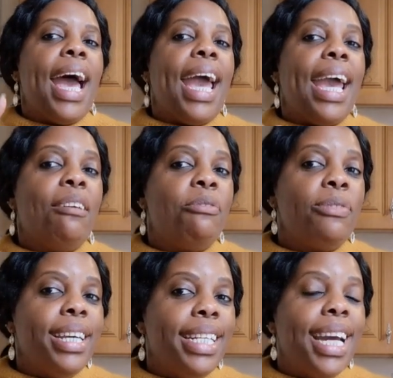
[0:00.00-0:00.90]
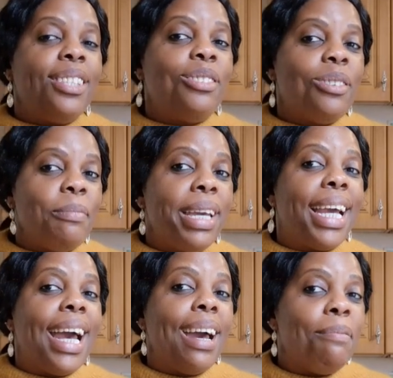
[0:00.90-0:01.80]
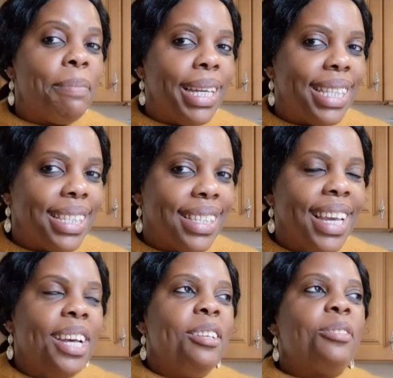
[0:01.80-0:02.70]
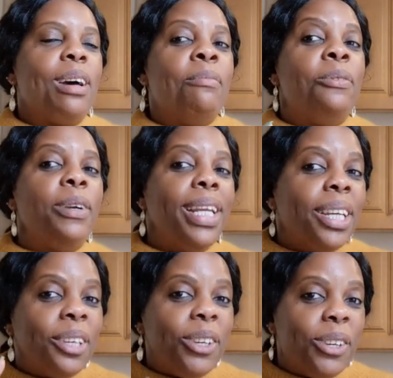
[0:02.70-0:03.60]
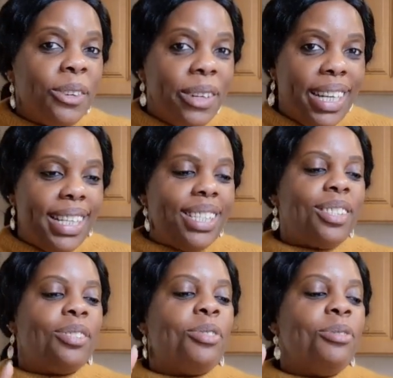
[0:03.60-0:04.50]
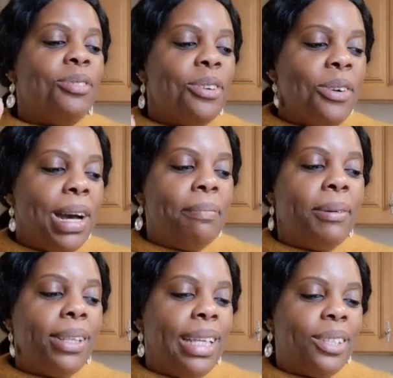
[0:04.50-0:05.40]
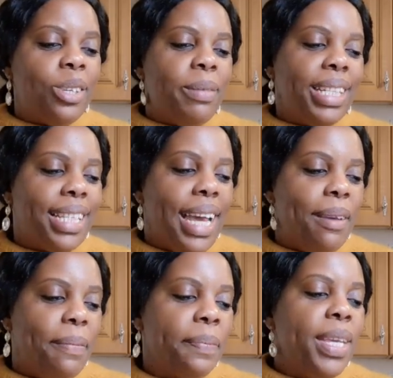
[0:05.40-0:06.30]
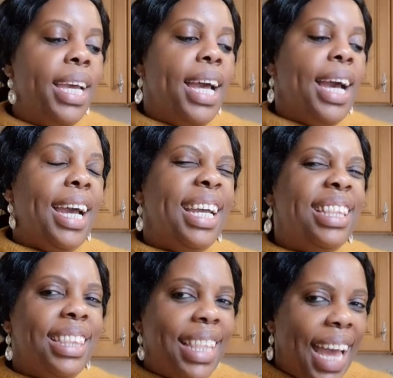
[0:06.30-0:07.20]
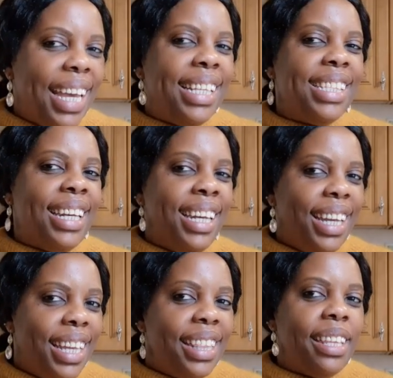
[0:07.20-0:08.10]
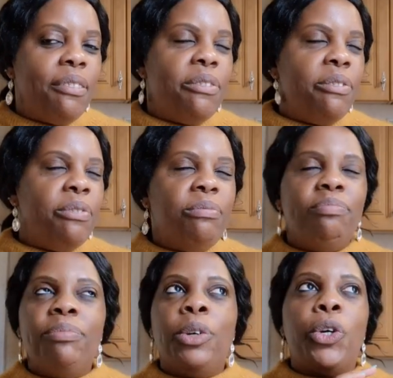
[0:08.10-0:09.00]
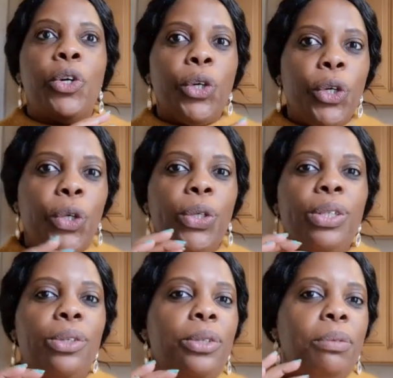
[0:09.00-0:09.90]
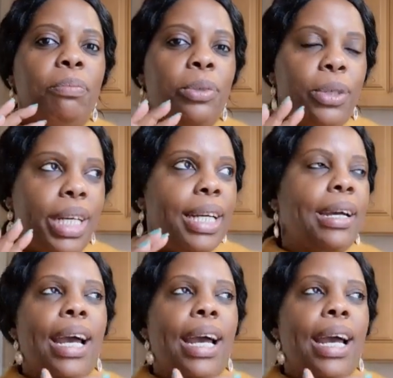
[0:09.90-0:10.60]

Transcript: I have read Atomic Habits, so I'm really curious to know about the atomic time. And that is another good book,